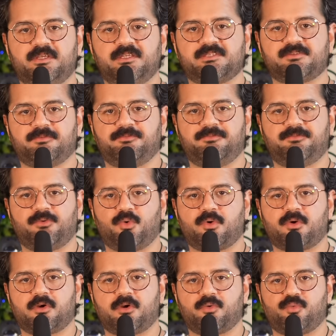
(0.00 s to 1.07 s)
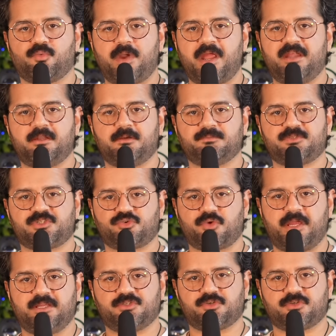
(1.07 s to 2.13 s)
These four random
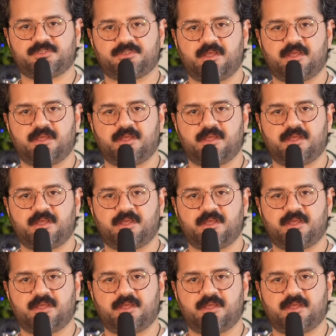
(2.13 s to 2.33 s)
strangers